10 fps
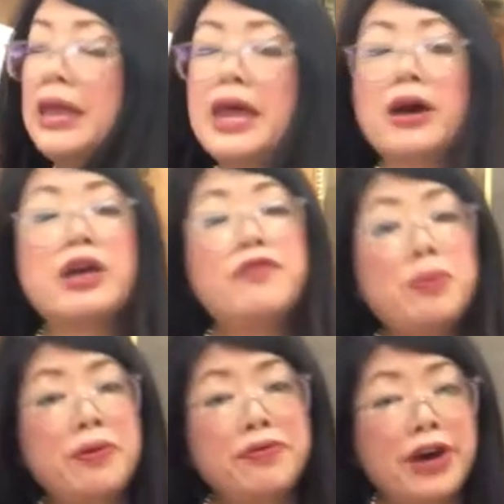Now, if
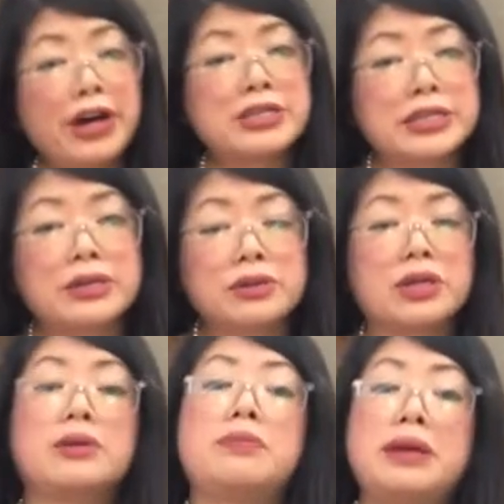you prefer
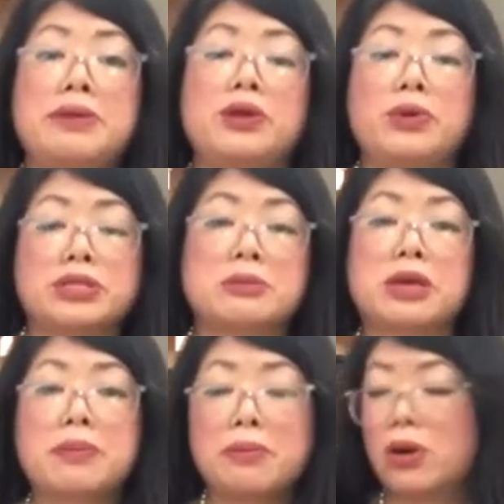silk, maybe you want
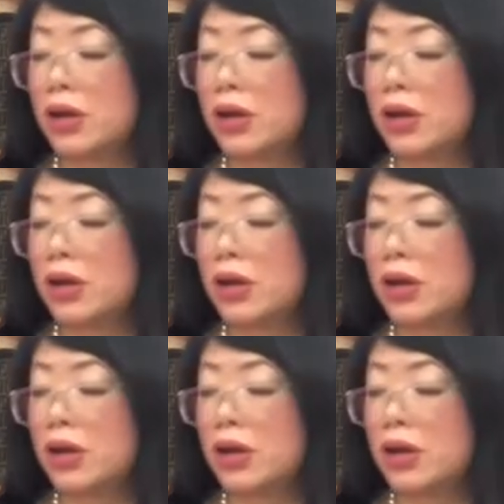something a bit more